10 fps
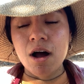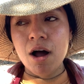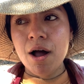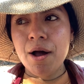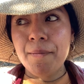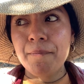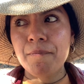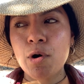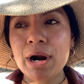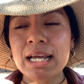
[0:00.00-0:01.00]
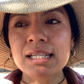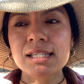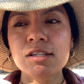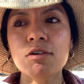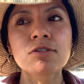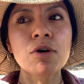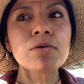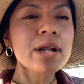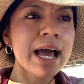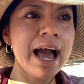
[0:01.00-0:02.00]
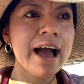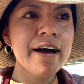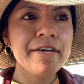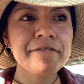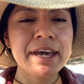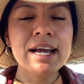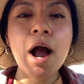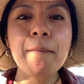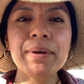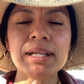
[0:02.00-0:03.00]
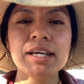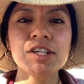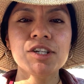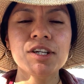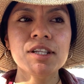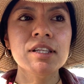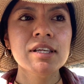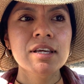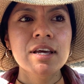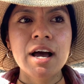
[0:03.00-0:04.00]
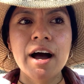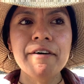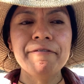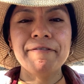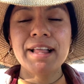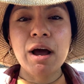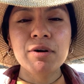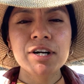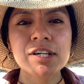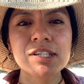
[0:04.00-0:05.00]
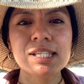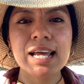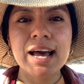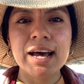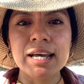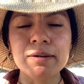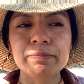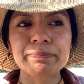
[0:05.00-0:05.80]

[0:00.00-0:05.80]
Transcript: or I still don't have a compilation of flowers that